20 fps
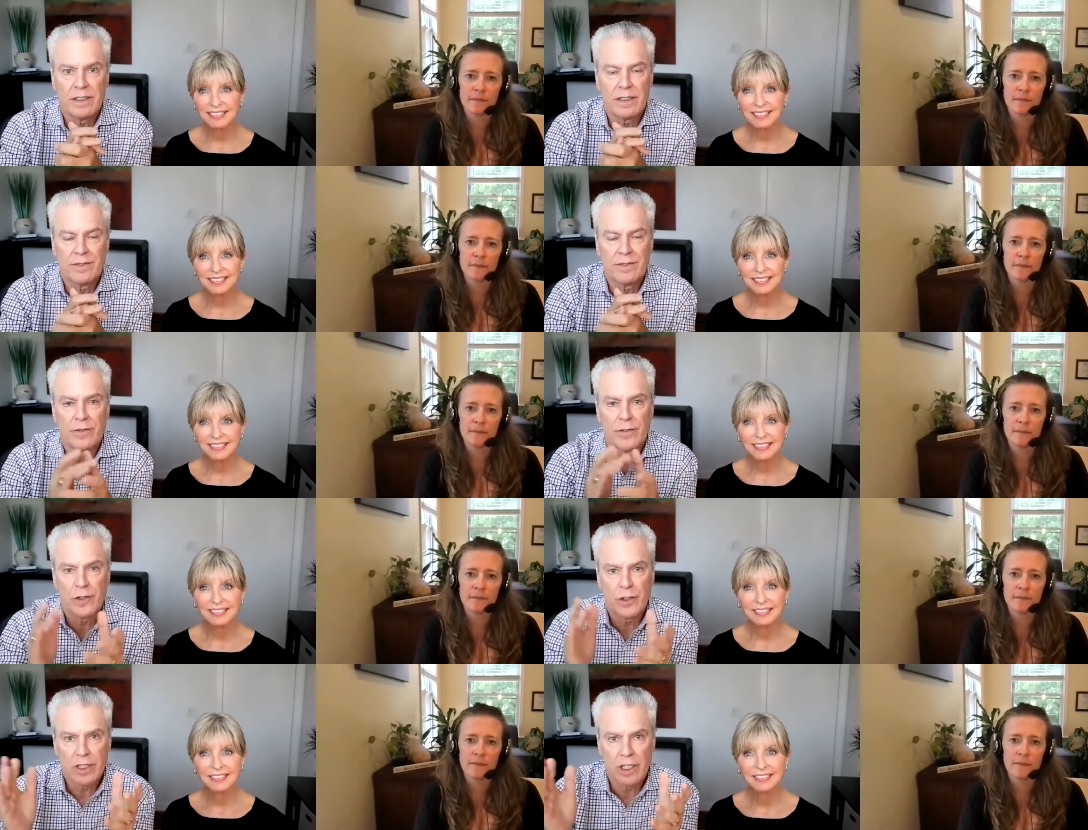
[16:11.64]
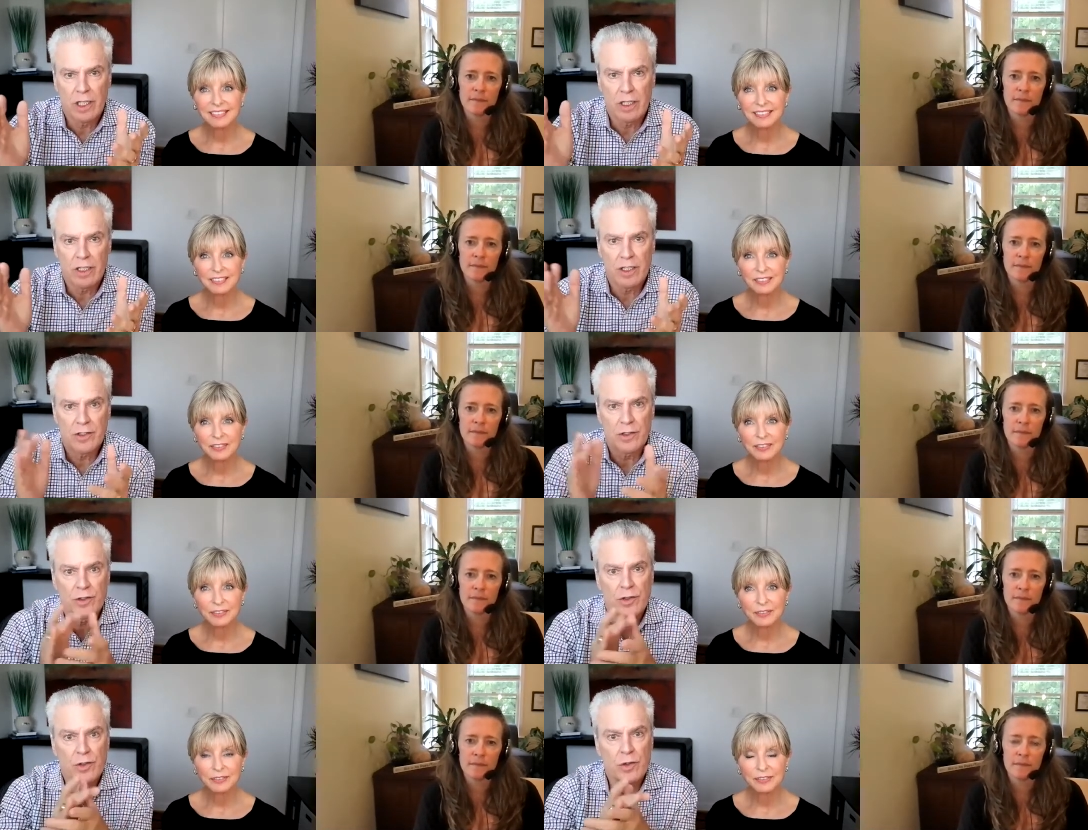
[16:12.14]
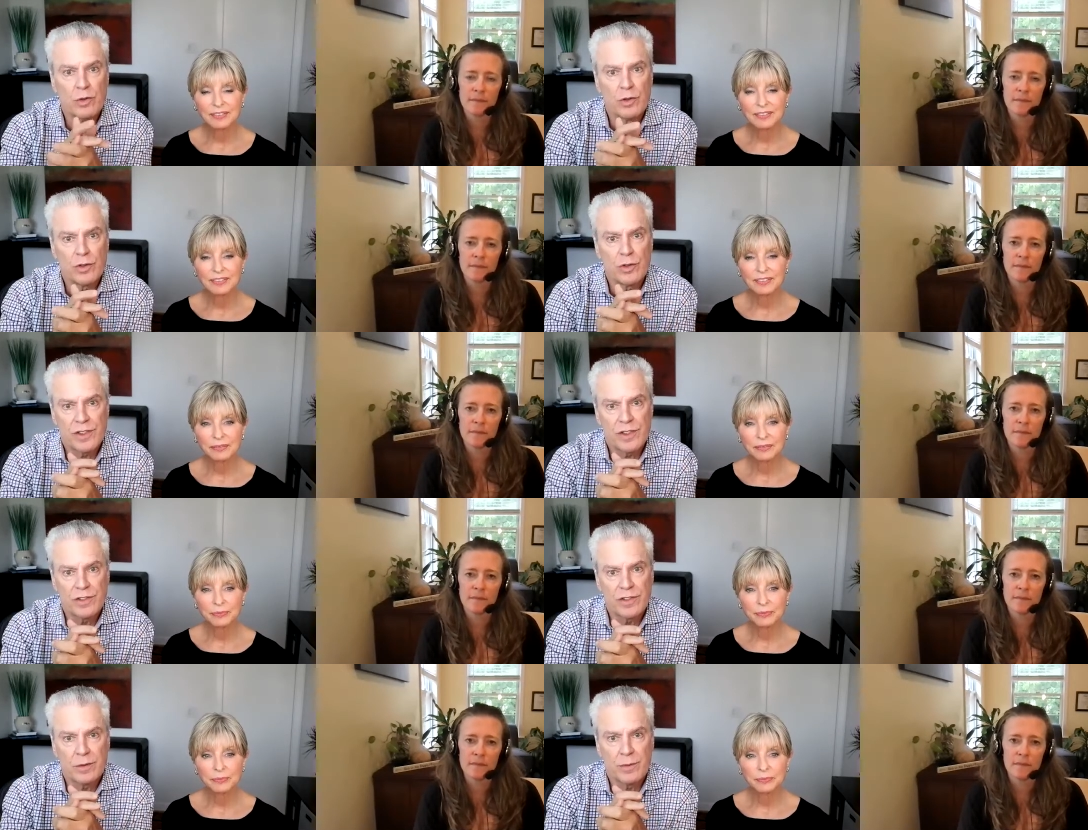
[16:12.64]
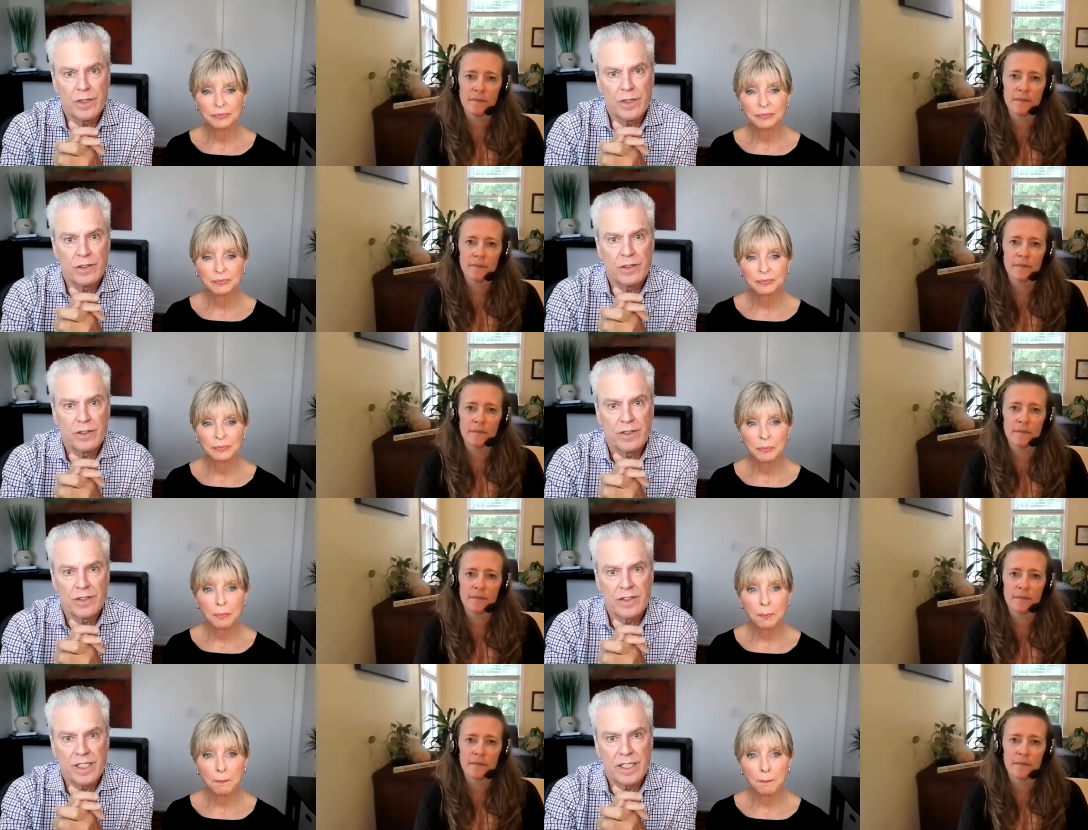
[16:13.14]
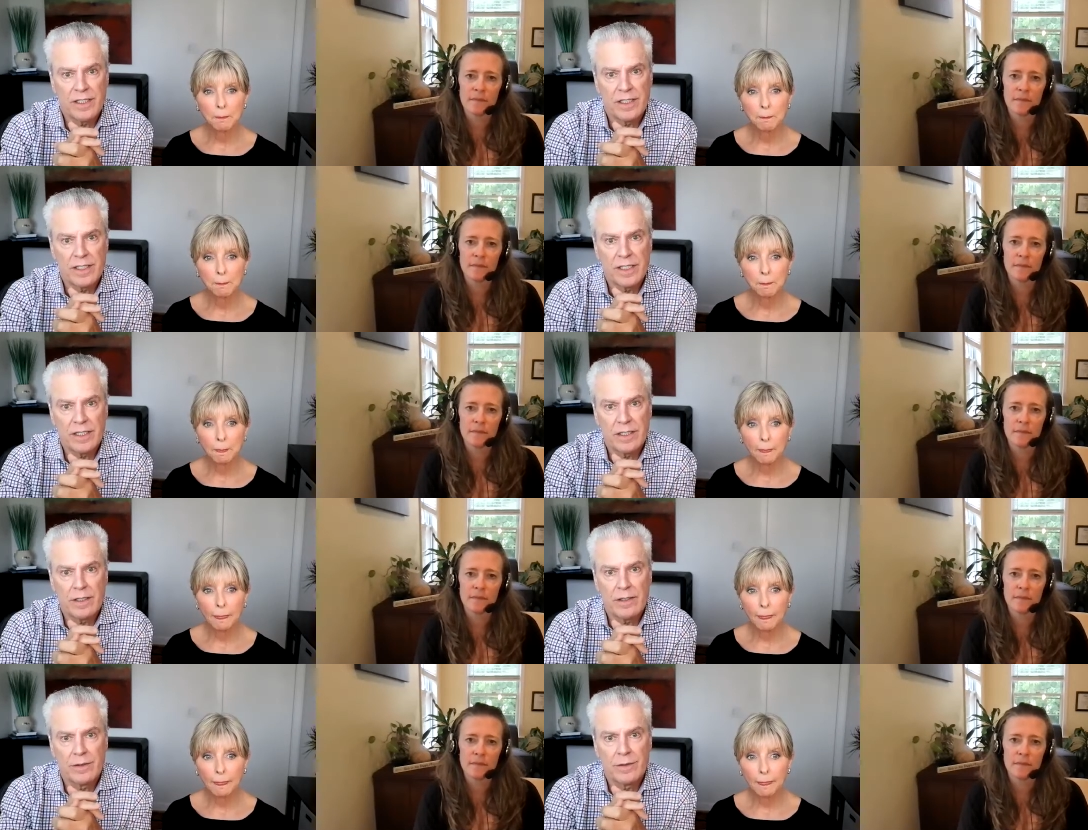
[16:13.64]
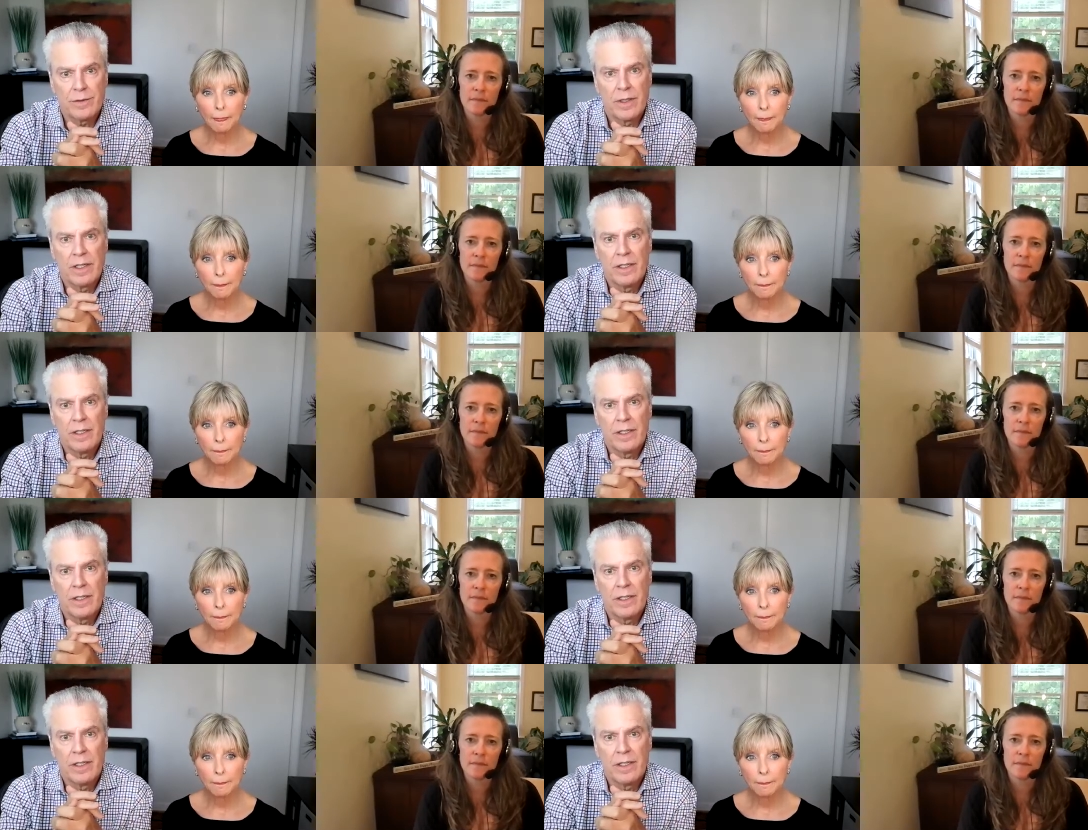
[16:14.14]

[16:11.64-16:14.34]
Speaker 1: of a very large school system here in San Diego.